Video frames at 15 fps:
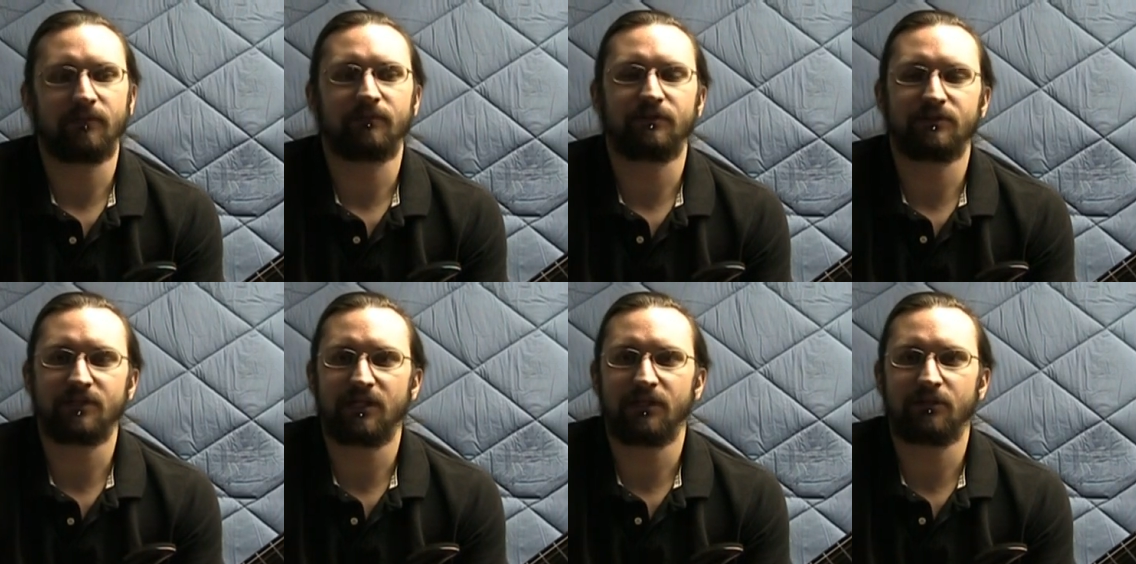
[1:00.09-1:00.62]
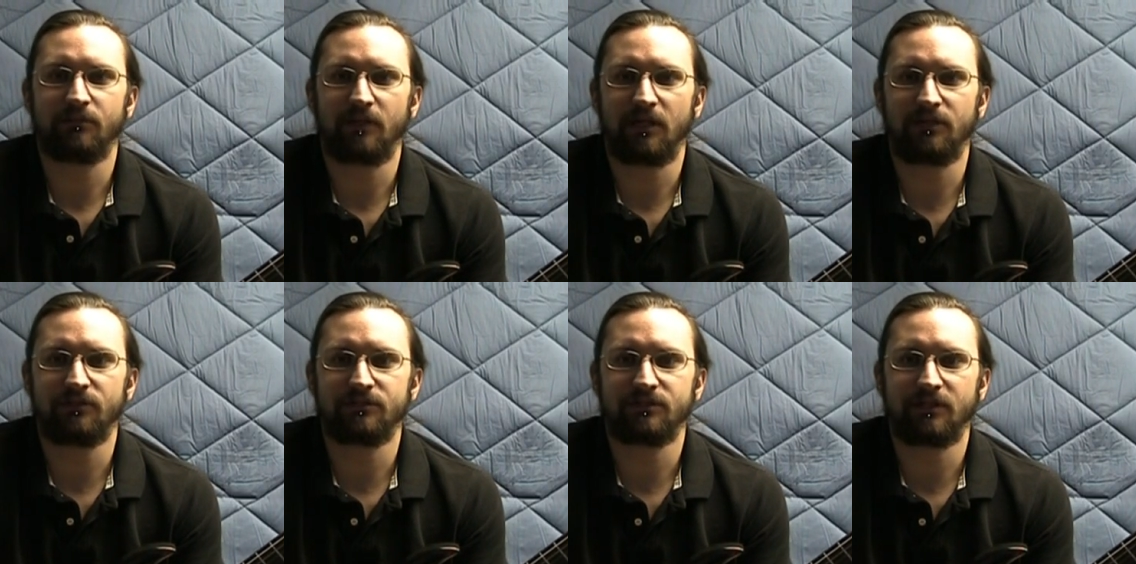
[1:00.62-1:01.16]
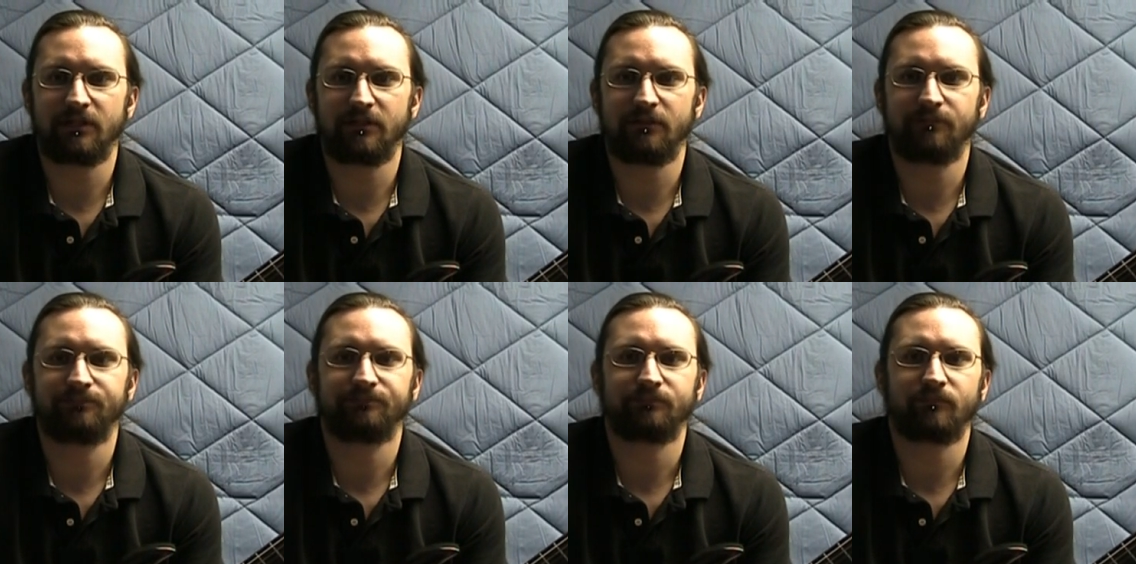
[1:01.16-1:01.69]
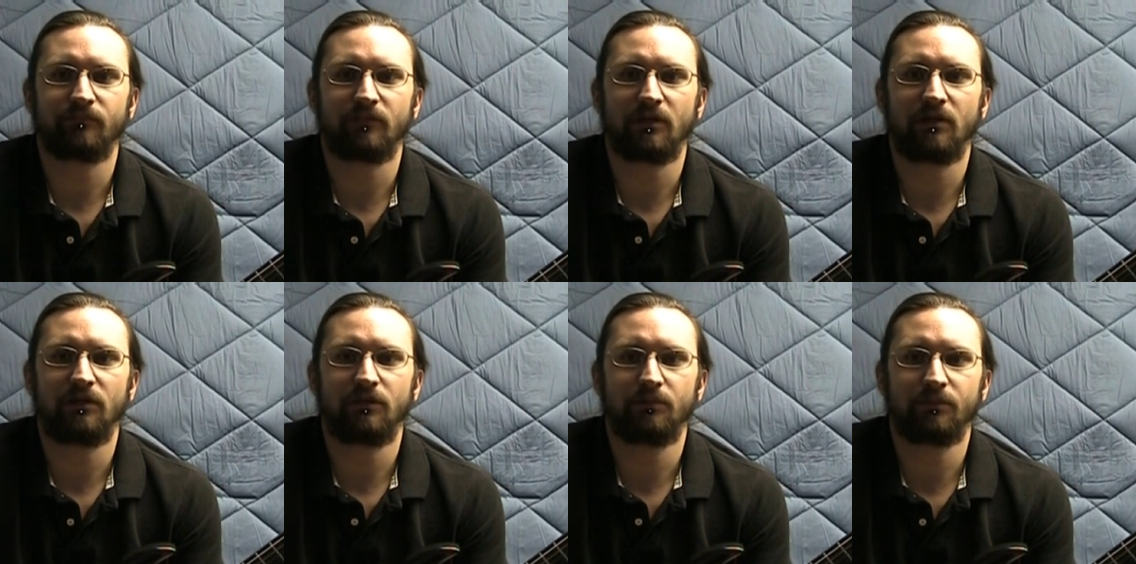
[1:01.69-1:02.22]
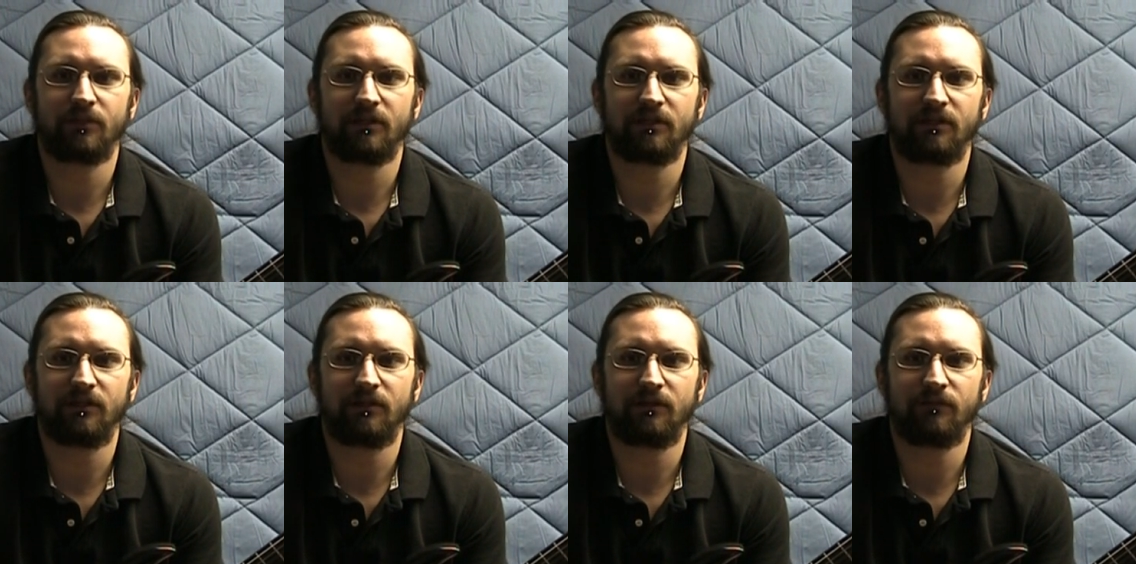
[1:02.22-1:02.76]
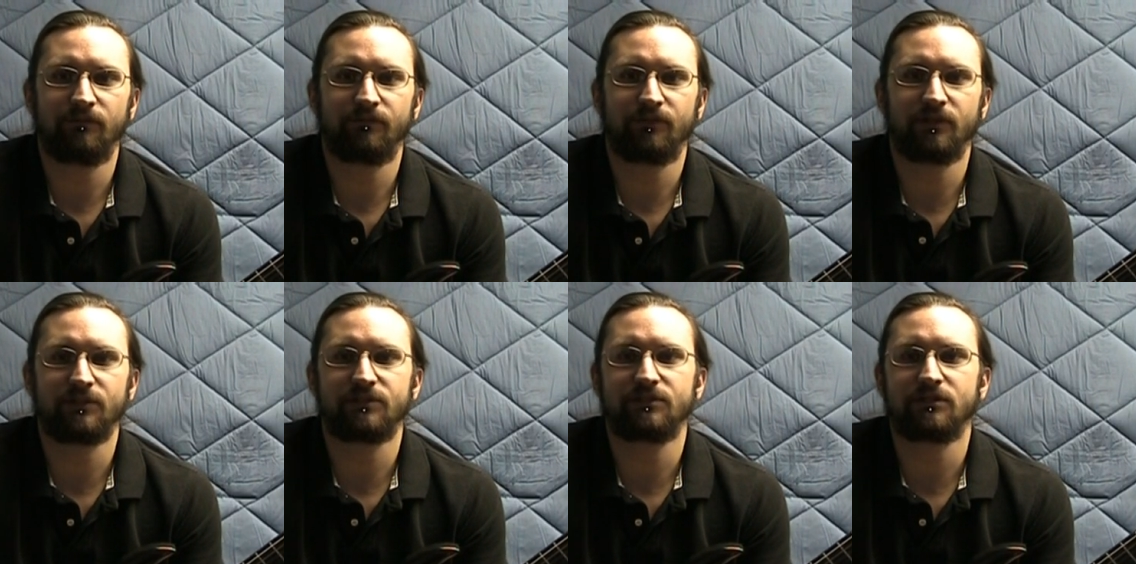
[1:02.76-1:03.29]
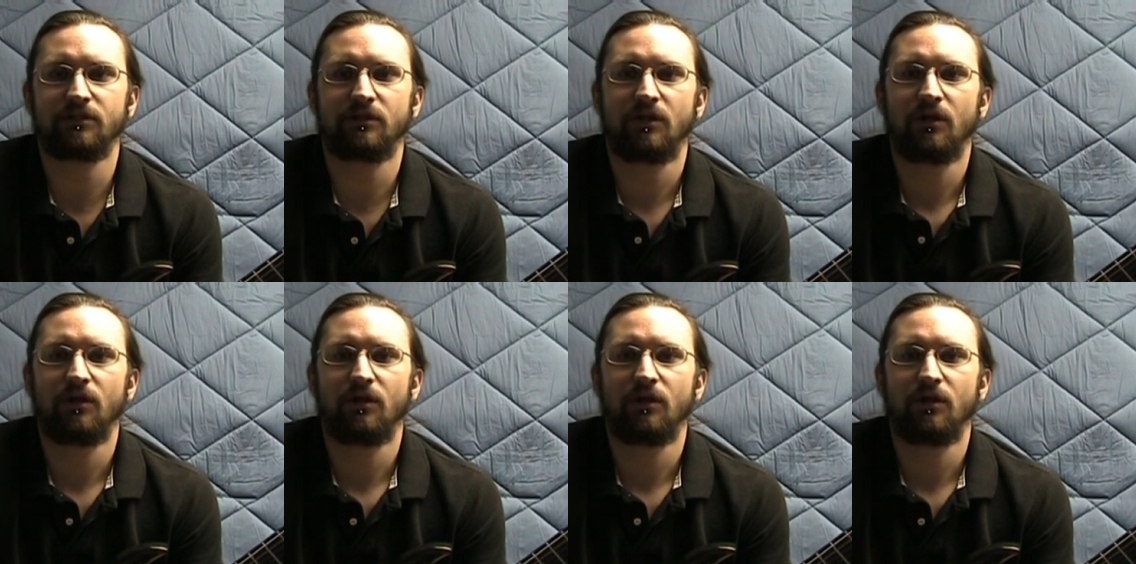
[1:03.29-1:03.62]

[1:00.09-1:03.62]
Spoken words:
you take your major scale, you play the 1st,